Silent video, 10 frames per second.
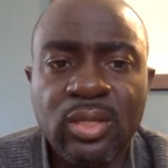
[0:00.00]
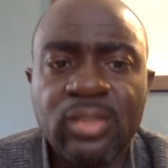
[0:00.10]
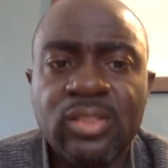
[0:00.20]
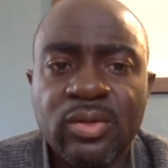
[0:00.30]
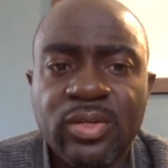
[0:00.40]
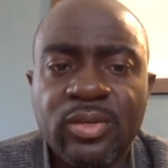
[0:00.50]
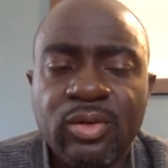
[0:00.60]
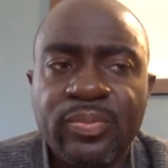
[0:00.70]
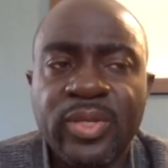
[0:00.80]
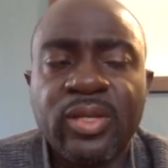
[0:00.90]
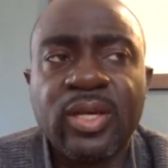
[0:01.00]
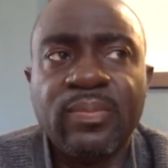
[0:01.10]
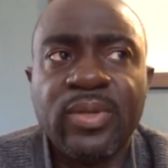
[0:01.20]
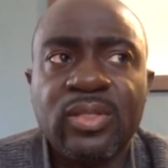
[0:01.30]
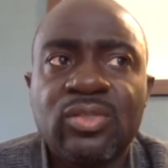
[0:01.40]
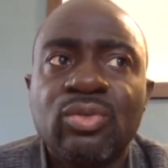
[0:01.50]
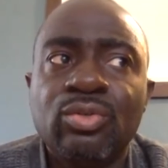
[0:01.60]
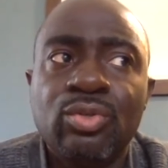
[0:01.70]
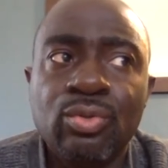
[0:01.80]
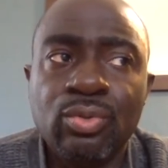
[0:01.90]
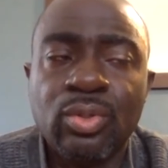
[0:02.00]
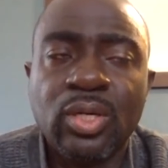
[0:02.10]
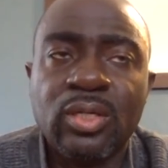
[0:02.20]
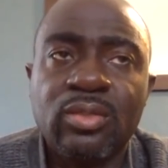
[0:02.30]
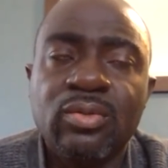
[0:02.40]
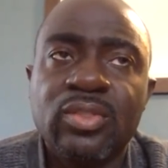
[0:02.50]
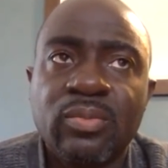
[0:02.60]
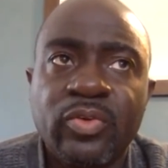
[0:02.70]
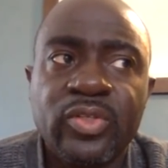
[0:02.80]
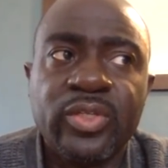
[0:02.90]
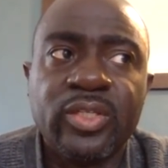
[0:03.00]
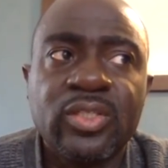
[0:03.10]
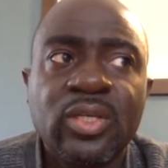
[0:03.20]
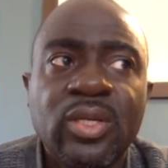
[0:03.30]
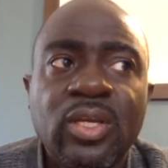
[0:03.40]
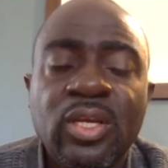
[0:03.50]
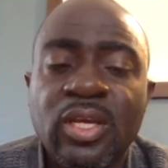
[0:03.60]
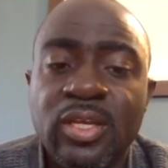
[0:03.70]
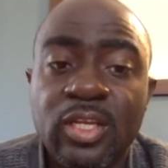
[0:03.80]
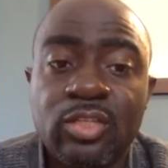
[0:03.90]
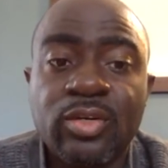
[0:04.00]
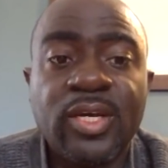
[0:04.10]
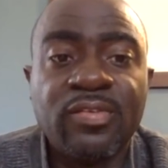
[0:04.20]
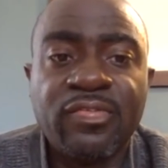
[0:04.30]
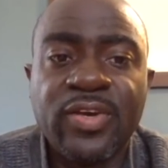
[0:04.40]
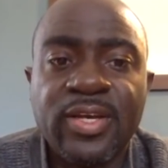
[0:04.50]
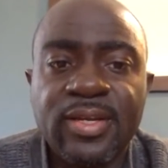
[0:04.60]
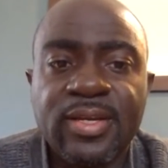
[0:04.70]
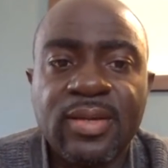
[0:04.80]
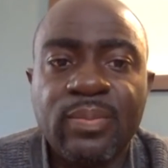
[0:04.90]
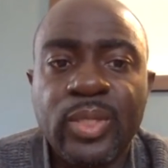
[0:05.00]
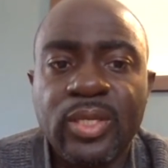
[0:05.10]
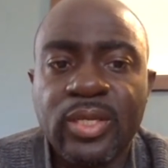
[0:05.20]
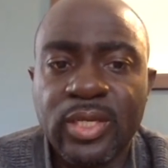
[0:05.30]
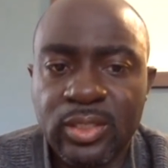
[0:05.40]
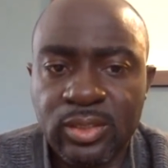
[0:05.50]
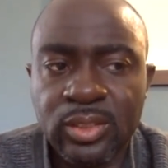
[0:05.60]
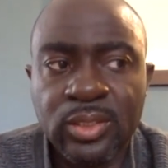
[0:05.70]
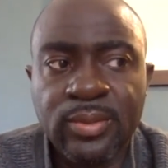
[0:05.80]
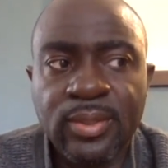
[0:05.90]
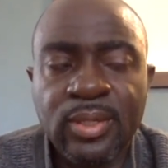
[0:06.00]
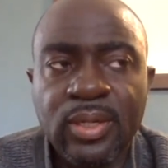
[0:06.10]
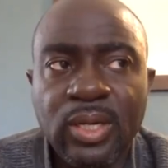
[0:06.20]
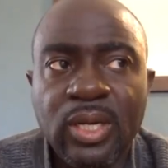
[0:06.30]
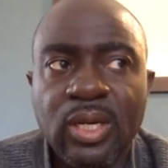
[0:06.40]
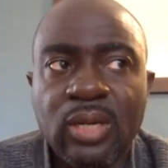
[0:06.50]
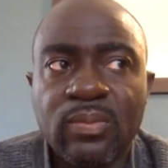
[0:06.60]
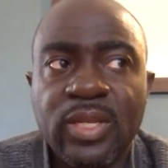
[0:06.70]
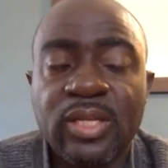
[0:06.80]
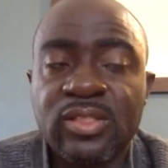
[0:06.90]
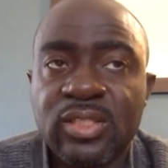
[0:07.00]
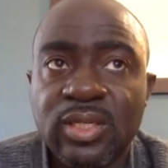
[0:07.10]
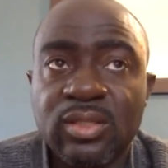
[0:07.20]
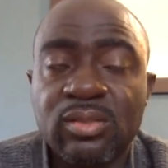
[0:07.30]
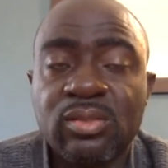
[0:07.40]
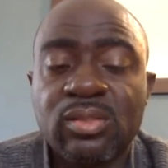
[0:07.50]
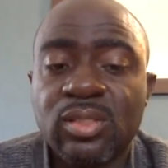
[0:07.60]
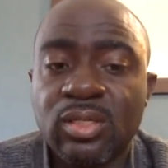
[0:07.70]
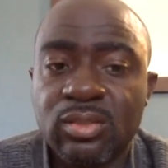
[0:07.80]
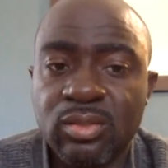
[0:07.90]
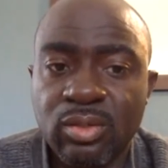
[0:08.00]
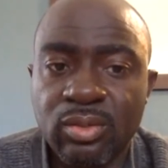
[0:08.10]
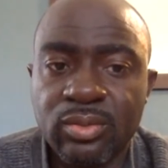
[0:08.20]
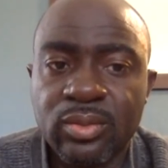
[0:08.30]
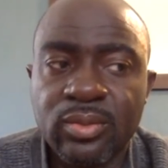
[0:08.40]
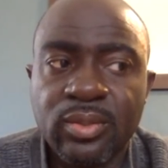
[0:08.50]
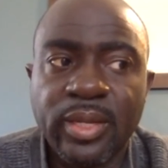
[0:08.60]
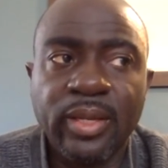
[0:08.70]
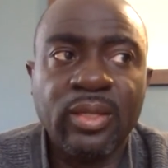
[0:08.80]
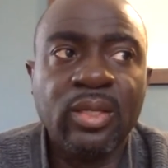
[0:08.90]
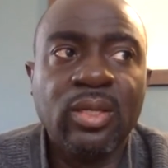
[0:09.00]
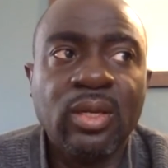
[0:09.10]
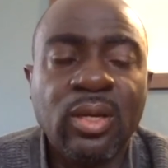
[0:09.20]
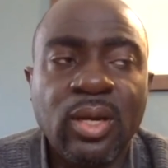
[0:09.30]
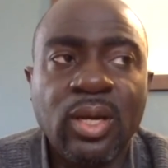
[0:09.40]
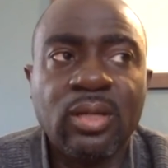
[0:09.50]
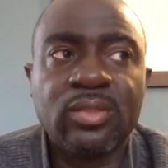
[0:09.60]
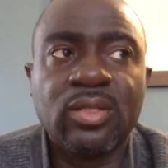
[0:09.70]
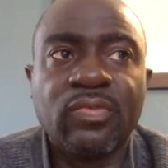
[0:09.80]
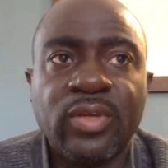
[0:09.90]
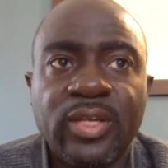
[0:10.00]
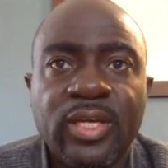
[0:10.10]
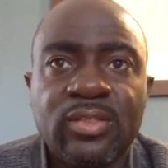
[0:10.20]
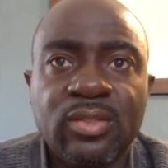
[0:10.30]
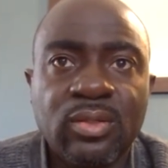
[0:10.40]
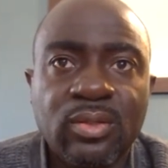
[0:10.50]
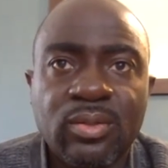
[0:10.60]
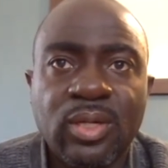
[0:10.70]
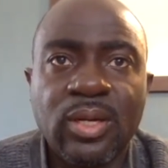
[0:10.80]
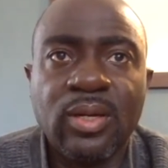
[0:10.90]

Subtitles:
Some of the European companies. So do some research, and then try to find a company in Ghana that sells those. Okay, stuff like that. So